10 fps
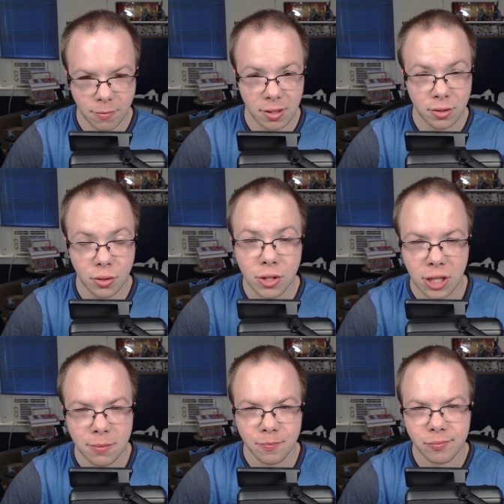
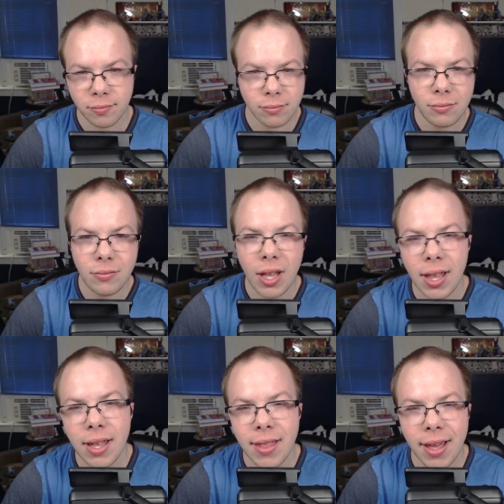Scoochie,
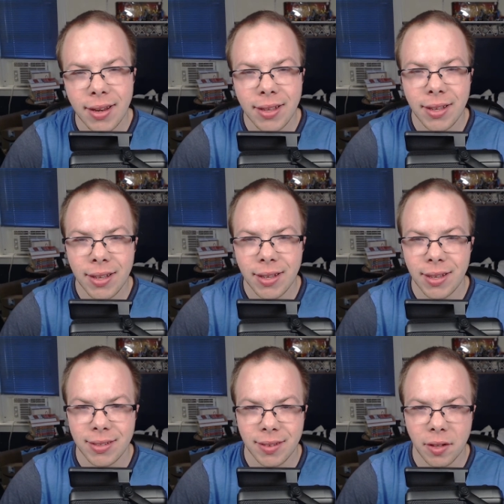and that
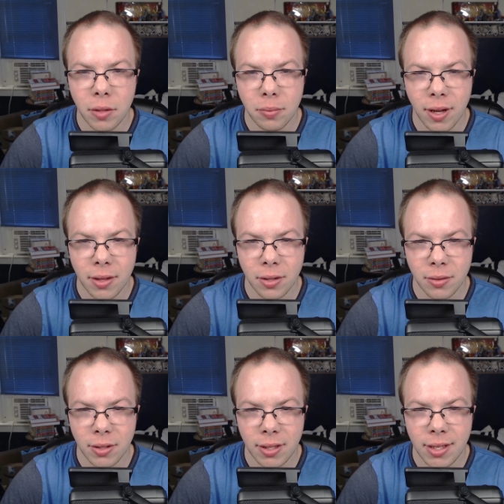his little
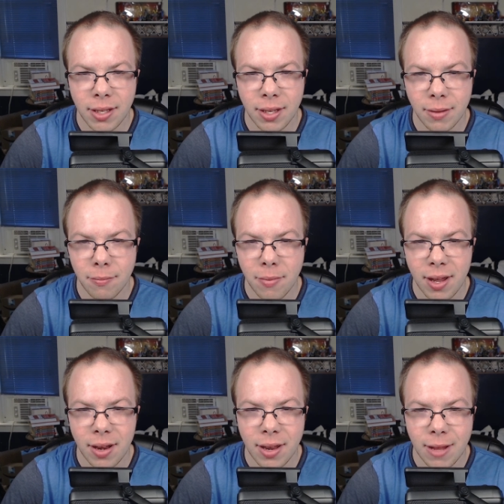brother really
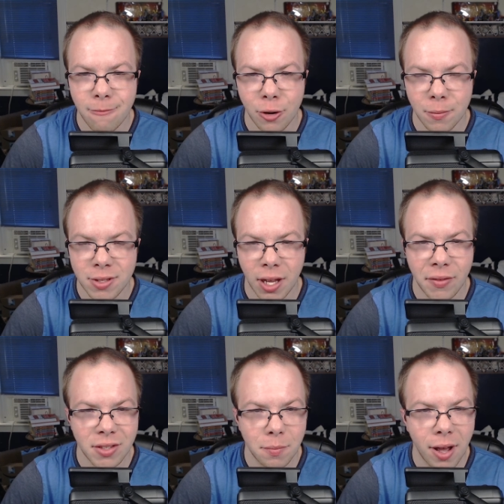made a name for
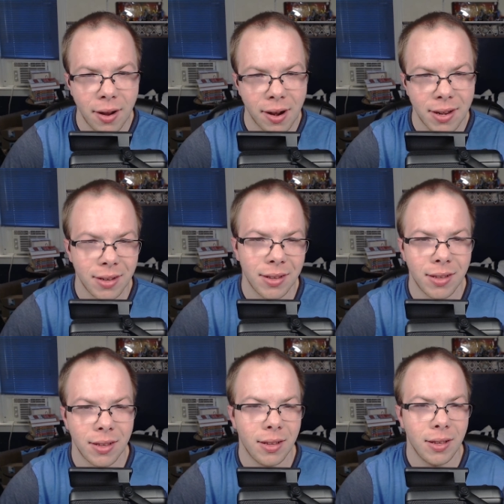himself as a pirate.
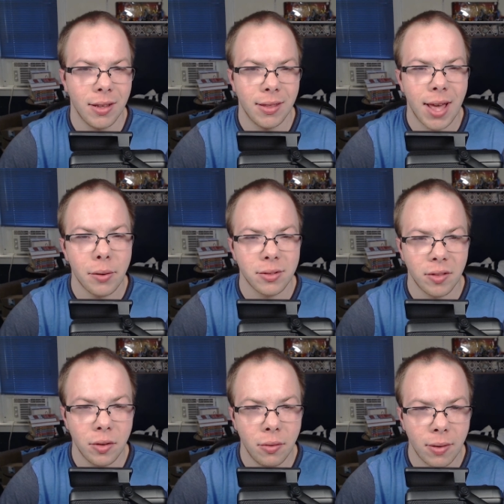That was
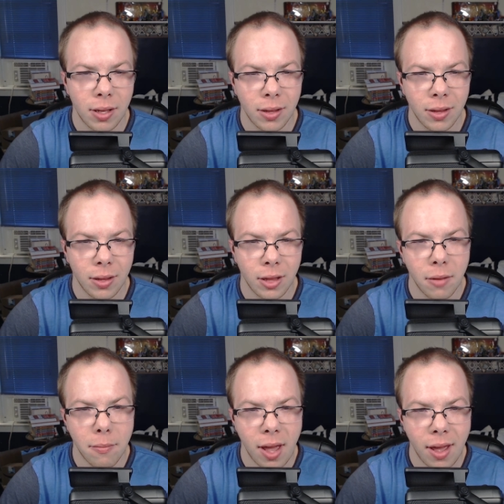Luffy,
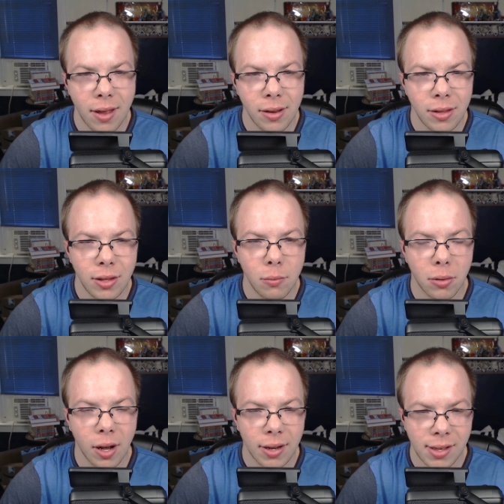the man you
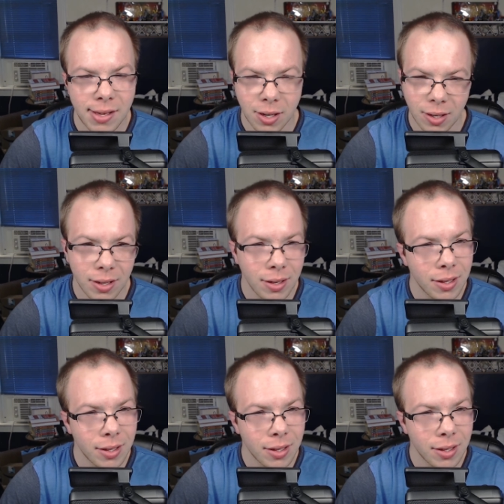brought here.